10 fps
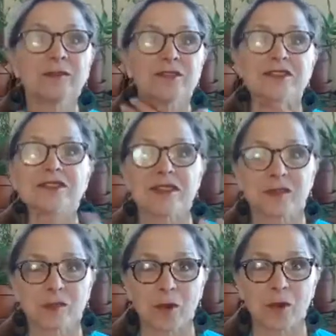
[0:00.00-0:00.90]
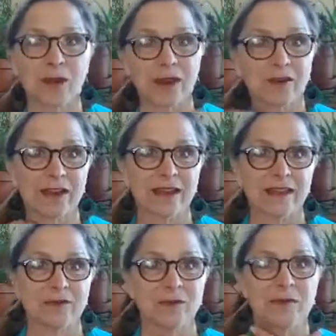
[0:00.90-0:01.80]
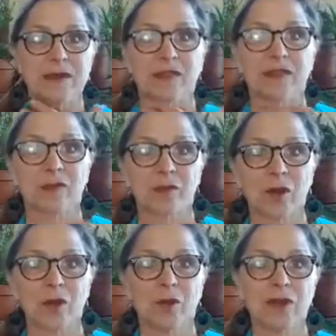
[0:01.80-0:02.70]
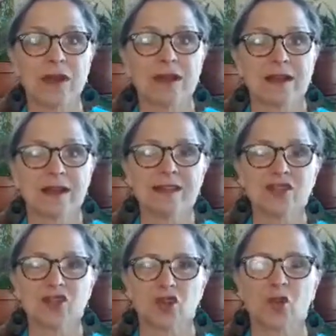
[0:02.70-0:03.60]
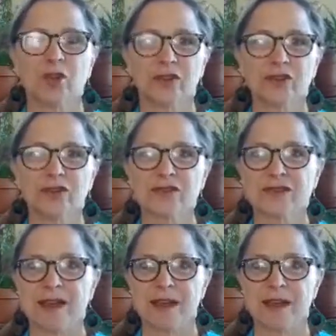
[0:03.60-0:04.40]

which is the throat area, it would be the throat, kind of the shoulders,